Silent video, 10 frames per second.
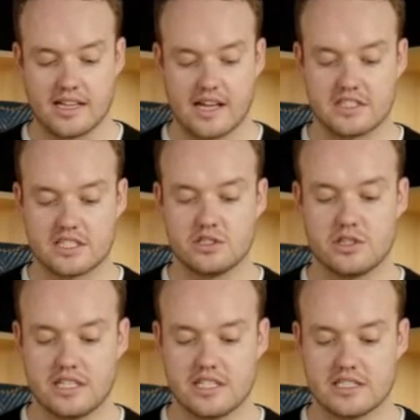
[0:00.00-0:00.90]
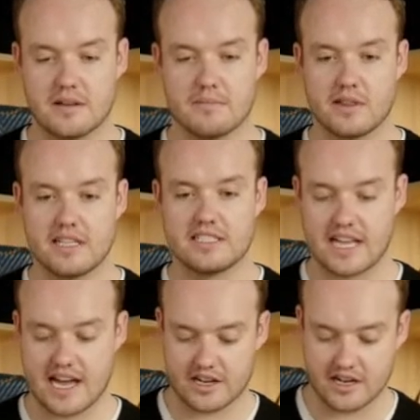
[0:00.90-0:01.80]
I love this because you can just put this
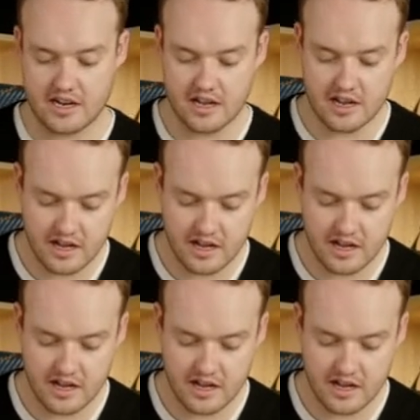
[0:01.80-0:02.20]
together,